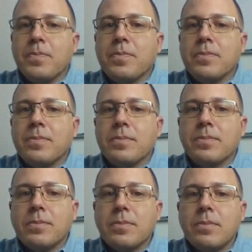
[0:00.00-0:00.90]

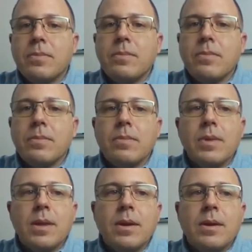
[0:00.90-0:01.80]

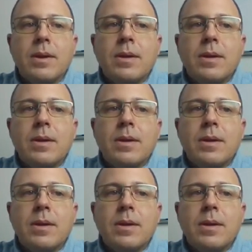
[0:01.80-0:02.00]
[no speech]